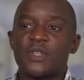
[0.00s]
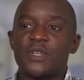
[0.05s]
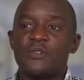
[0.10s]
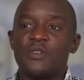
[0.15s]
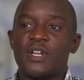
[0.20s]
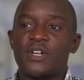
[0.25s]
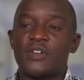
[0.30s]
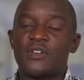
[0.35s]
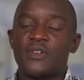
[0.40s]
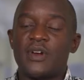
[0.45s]

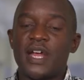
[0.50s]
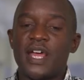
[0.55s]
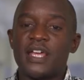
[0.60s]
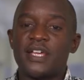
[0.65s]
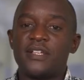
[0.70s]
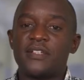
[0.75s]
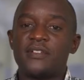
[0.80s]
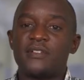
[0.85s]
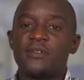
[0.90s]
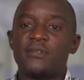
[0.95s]
you are
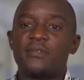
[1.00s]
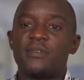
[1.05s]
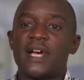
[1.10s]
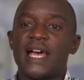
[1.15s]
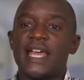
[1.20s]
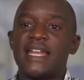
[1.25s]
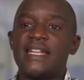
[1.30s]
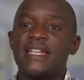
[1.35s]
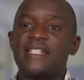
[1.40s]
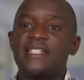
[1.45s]
trying to
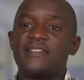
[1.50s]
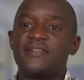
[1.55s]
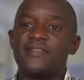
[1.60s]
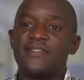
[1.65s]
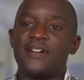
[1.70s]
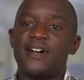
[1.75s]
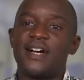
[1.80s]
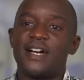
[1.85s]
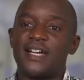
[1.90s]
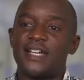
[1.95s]

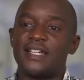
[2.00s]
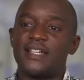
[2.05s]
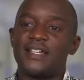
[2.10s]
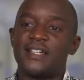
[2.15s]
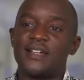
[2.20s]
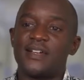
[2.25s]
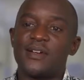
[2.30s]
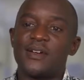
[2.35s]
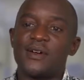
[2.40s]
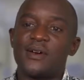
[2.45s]
identify
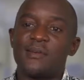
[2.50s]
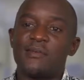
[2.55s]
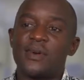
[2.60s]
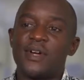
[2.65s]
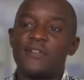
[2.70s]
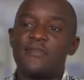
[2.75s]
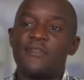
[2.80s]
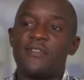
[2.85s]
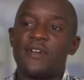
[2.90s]
what